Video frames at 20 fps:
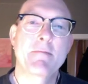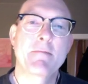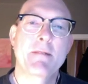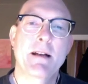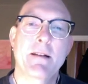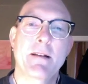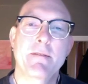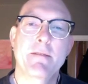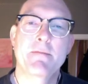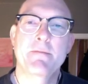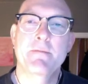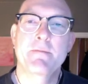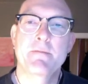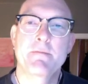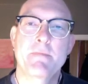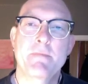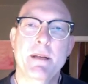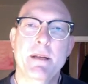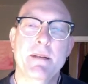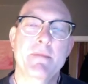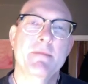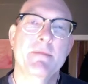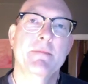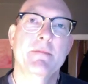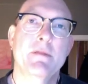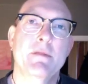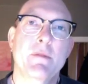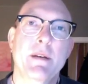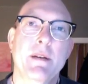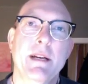I've been
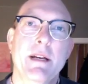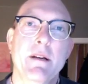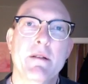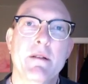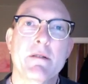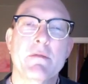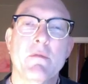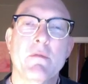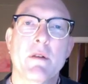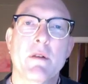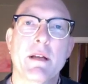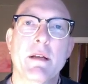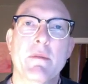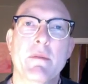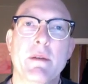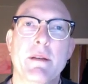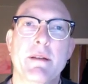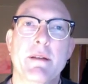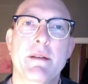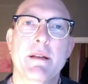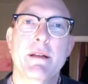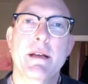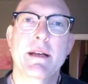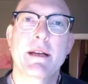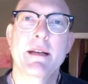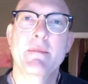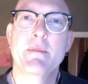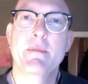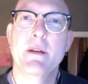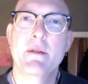20 years working with uh,
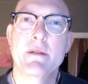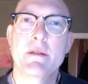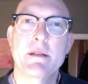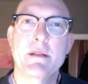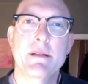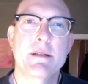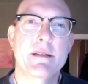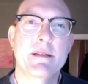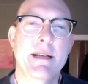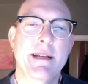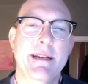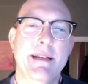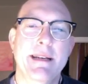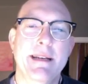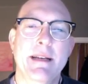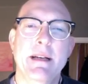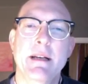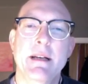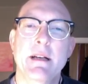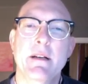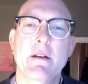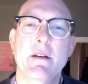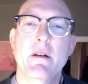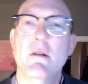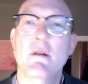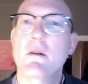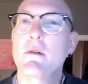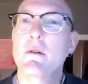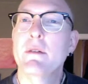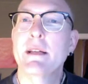hypnosis and
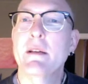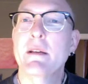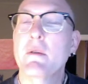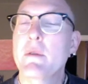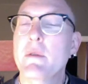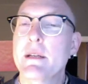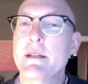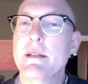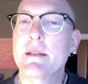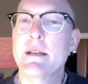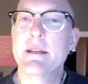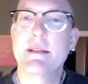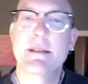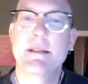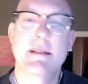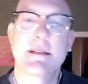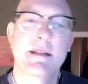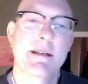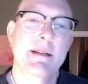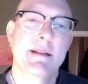neurolinguistics,